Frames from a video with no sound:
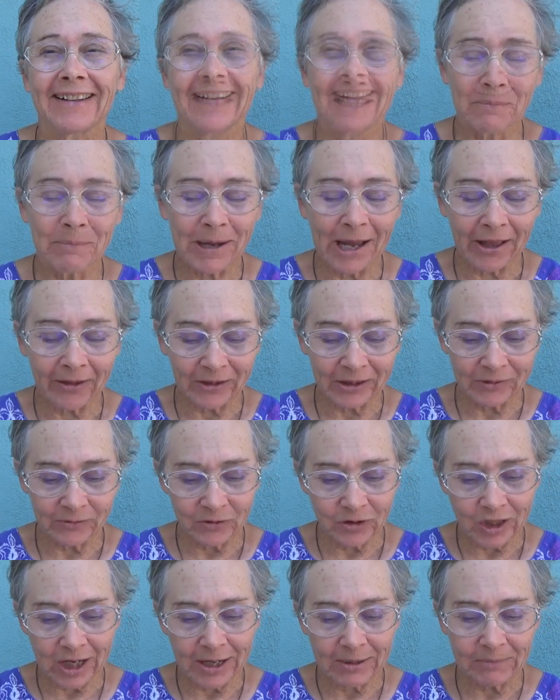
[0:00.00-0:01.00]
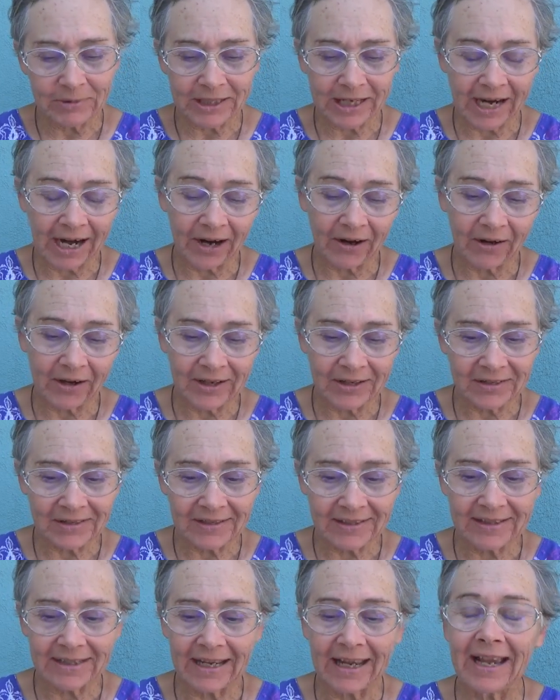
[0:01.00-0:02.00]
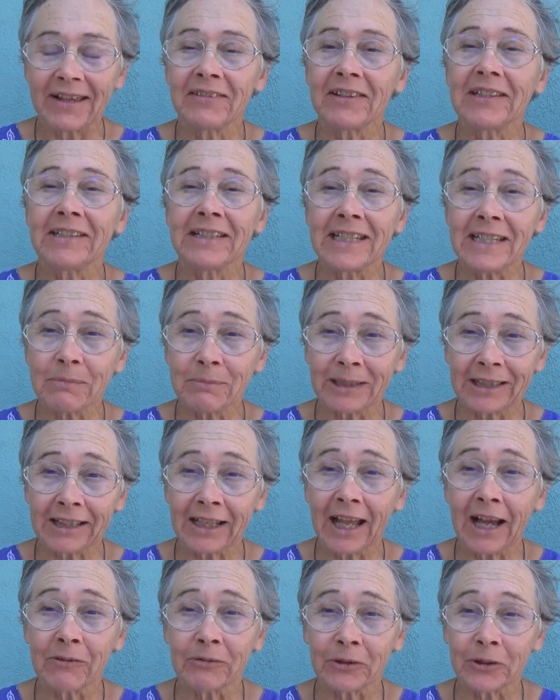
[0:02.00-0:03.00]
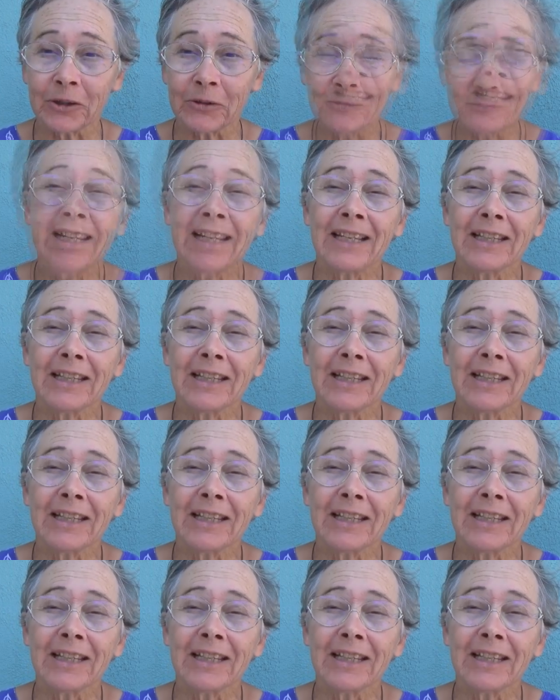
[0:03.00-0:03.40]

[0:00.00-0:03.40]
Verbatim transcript: the ballad of James Harris, and The Demon Lover.